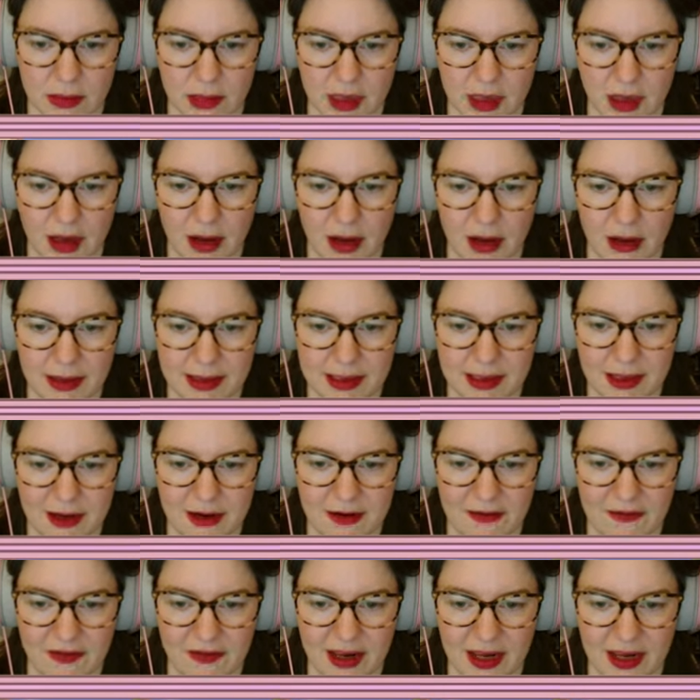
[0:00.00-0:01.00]
Oh, it's going to
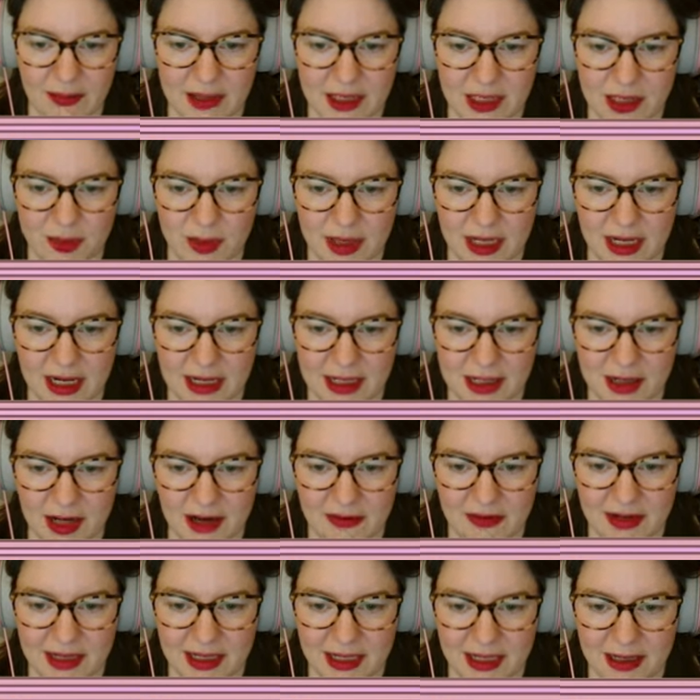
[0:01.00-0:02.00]
fit in between. I don't have
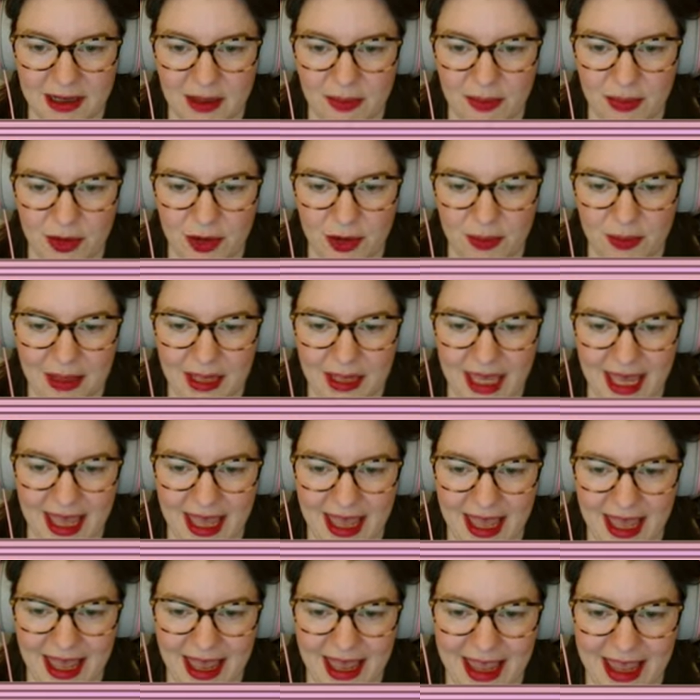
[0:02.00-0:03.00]
to dig them up.
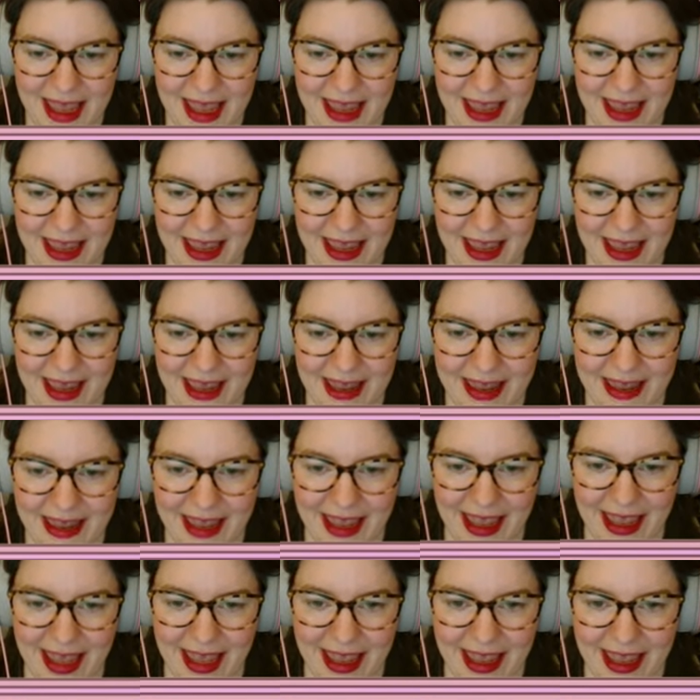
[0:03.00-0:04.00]
Yay.
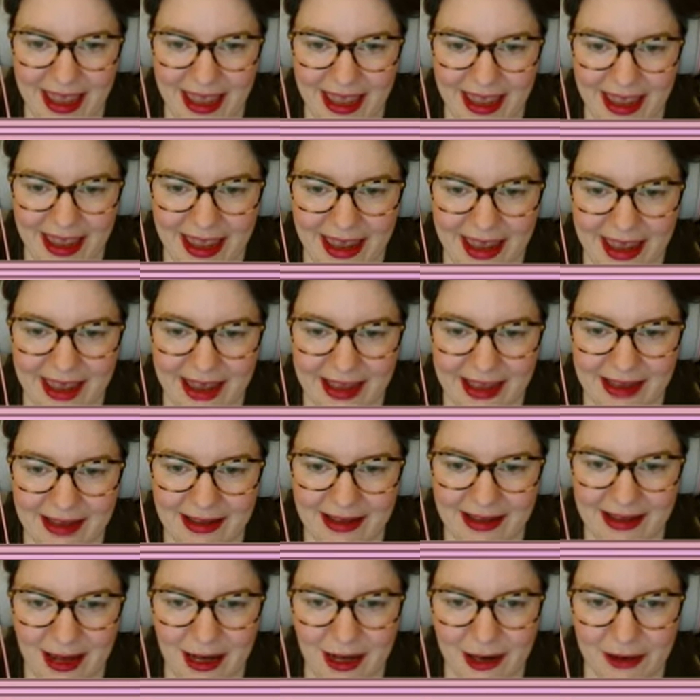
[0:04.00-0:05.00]
Yay.
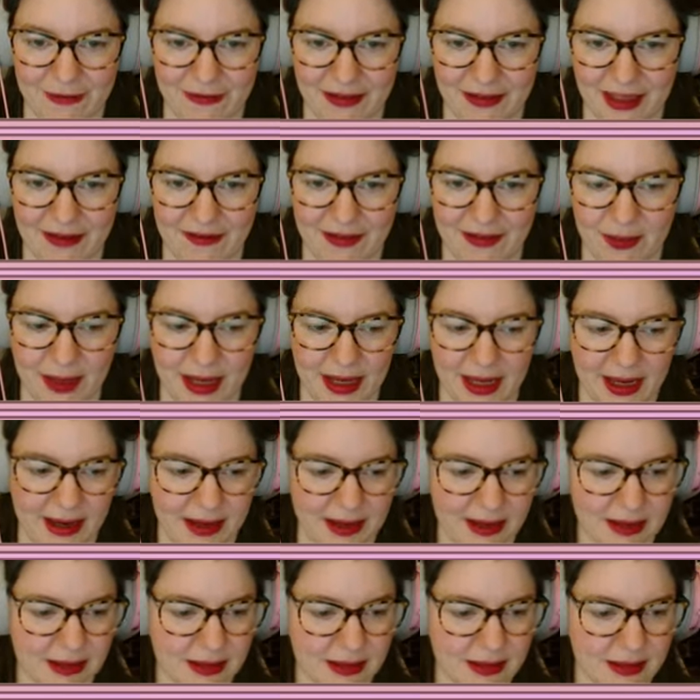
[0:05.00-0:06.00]
Love that for
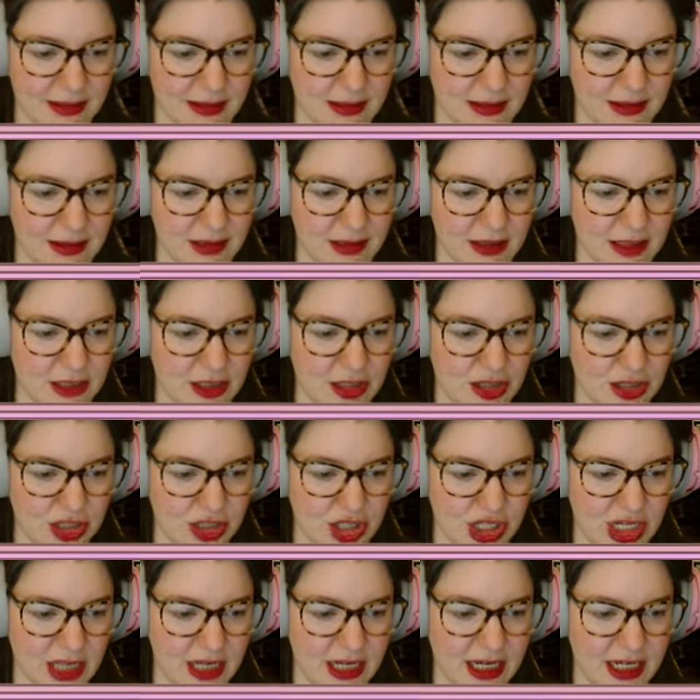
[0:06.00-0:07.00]
me. Just
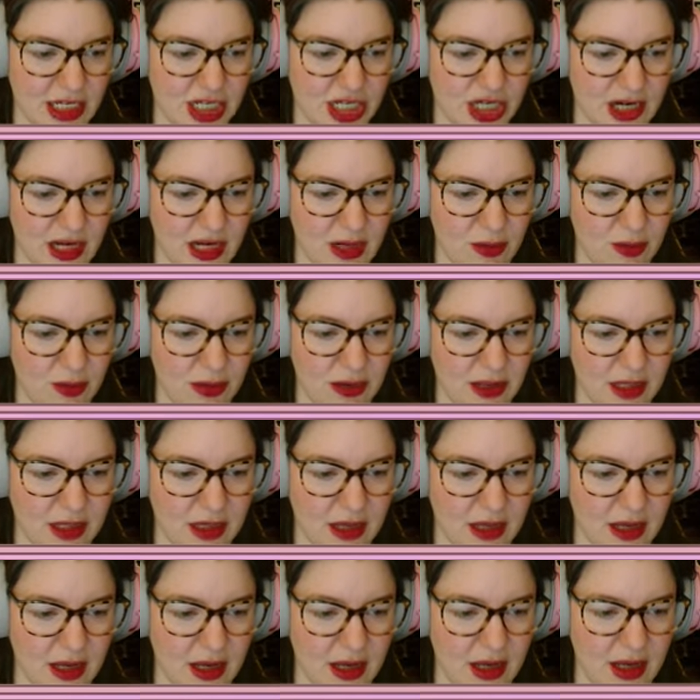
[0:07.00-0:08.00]
chilling in chat,
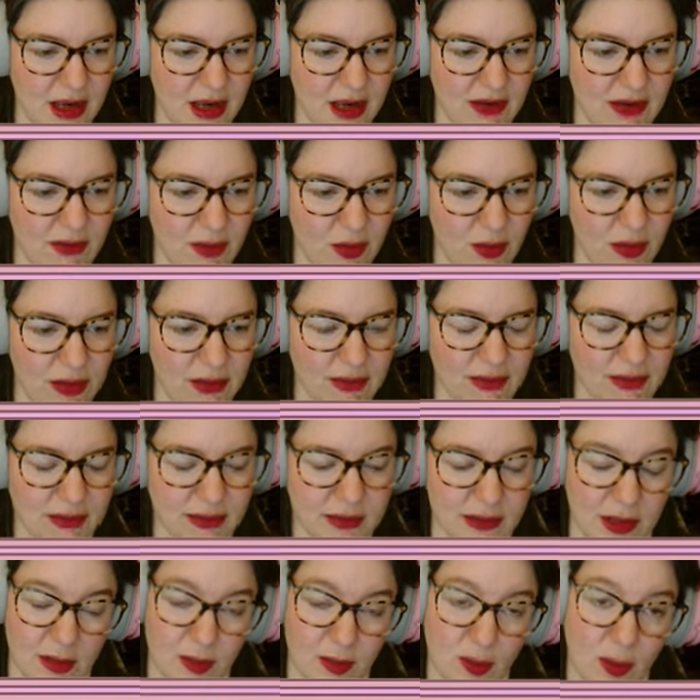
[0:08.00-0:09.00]
everyone,
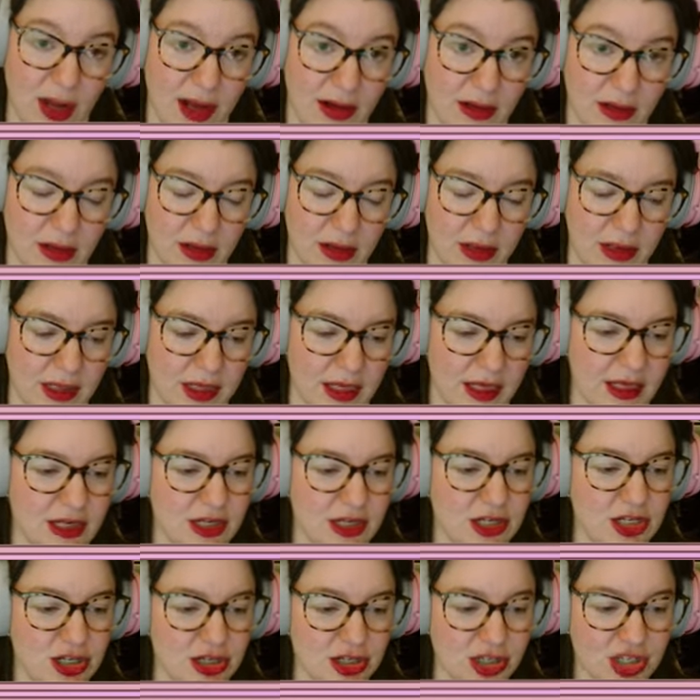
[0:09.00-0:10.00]
wow.
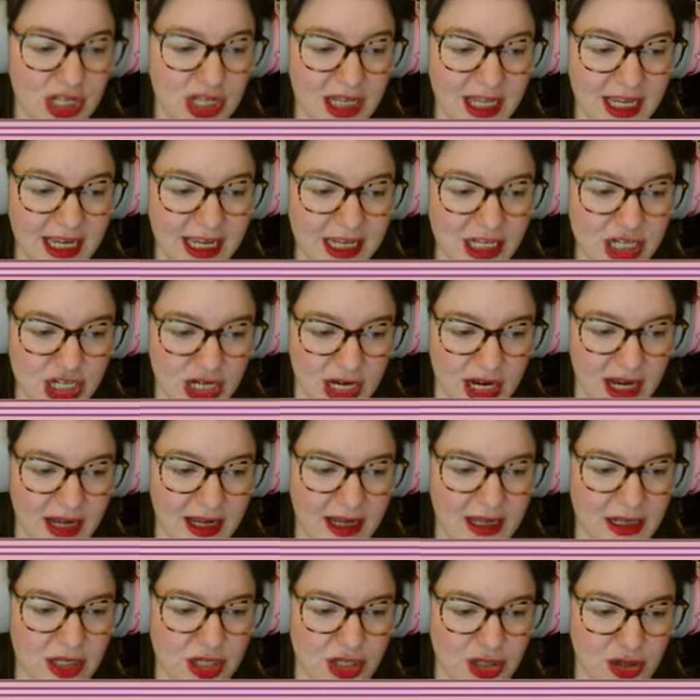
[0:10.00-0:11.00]
Just chilling in chat,
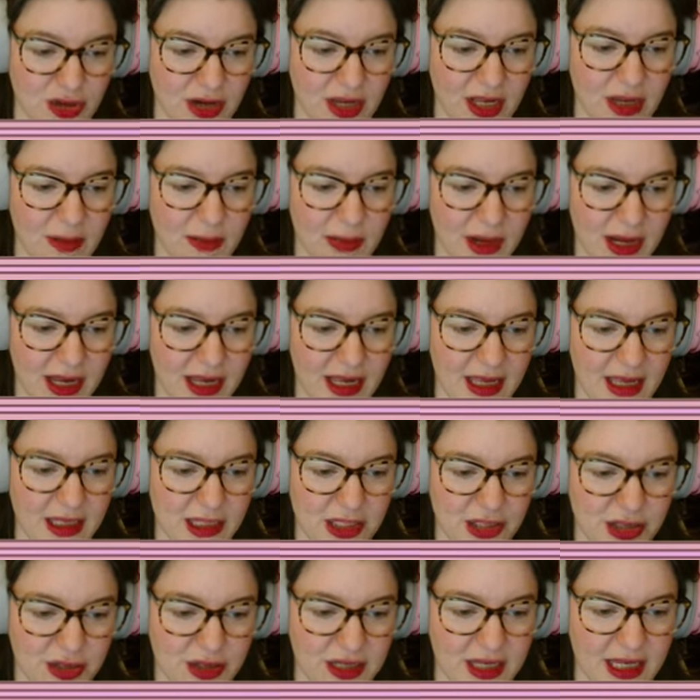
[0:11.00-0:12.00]
enjoying my
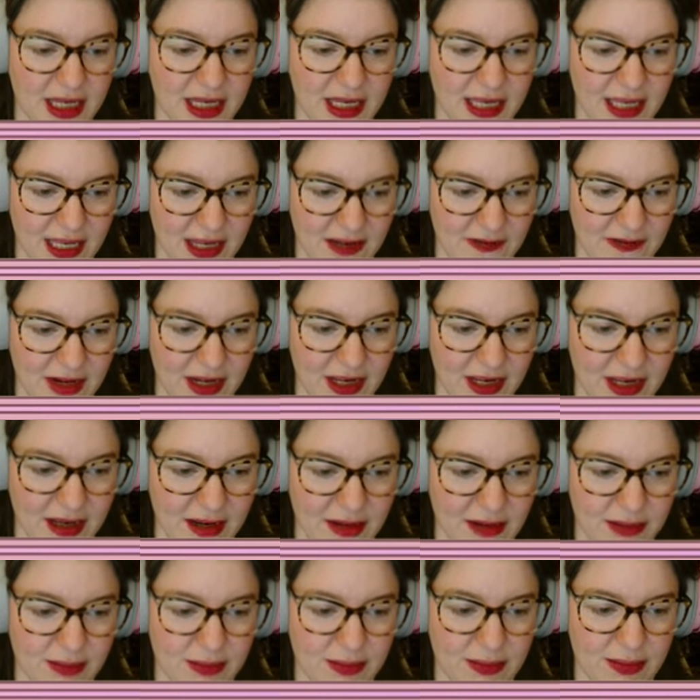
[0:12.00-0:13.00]
Sunday evening.
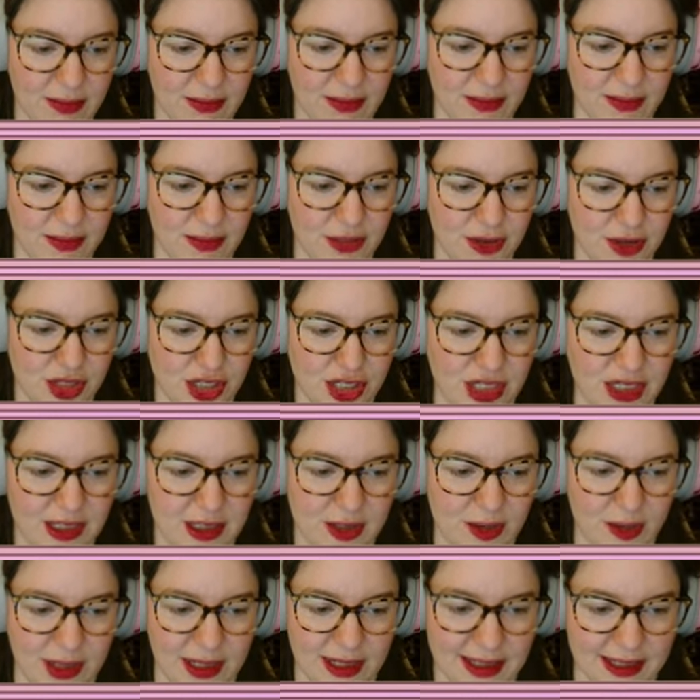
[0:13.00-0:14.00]
Punchy as
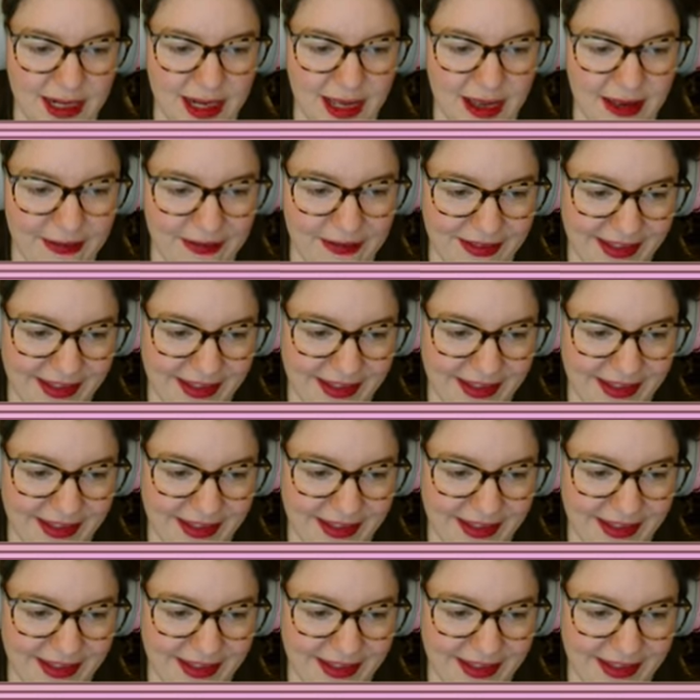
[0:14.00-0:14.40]
Queensley.